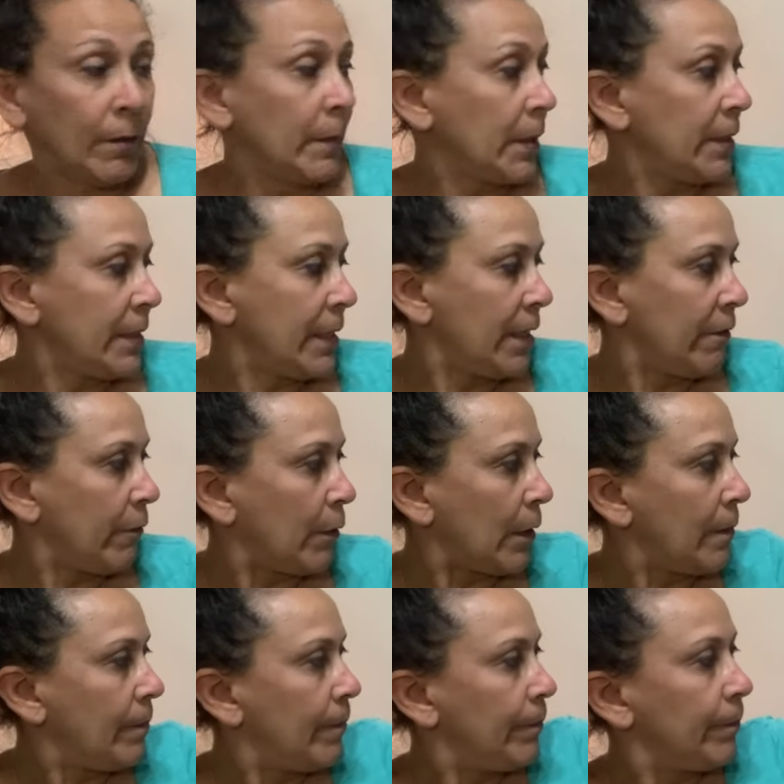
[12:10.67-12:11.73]
I'm going to sell it for.
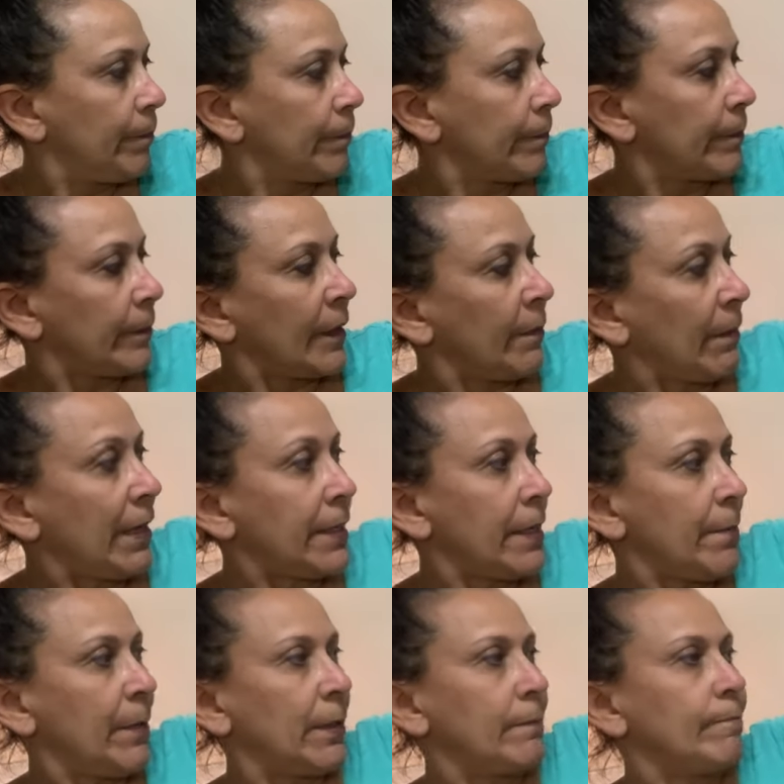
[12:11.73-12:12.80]
Might
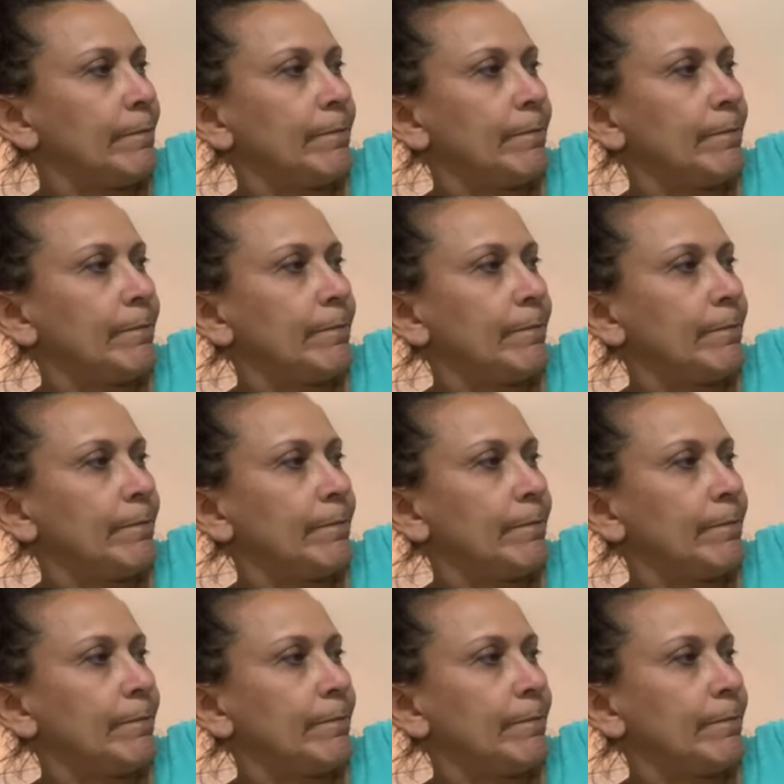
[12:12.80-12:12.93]
keep it.